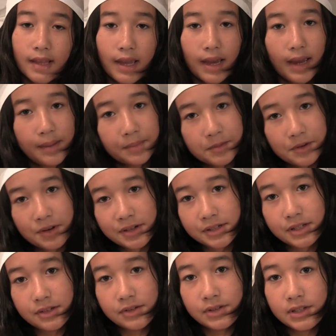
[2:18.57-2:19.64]
I'm going
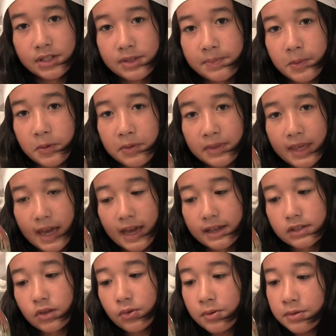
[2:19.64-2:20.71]
to use a spoon that
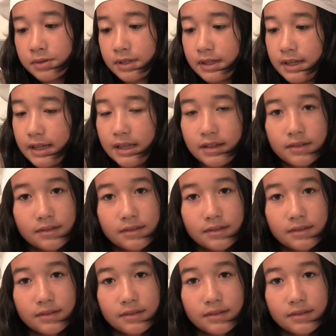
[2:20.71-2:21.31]
has holes in it.